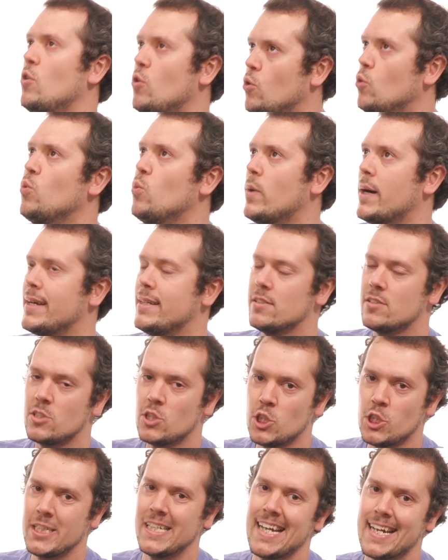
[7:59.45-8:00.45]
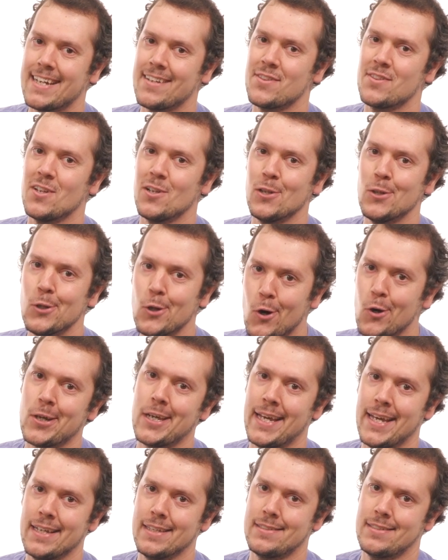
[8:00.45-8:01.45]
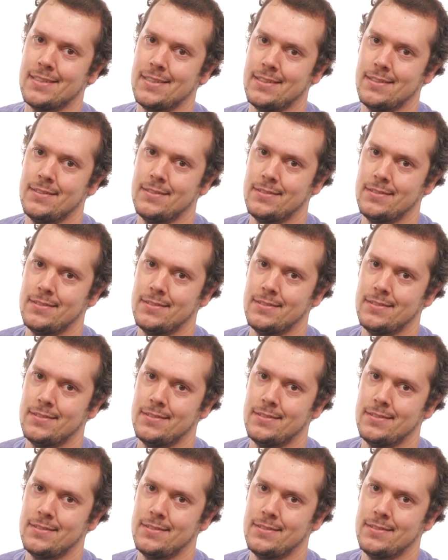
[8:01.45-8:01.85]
Always check the locket.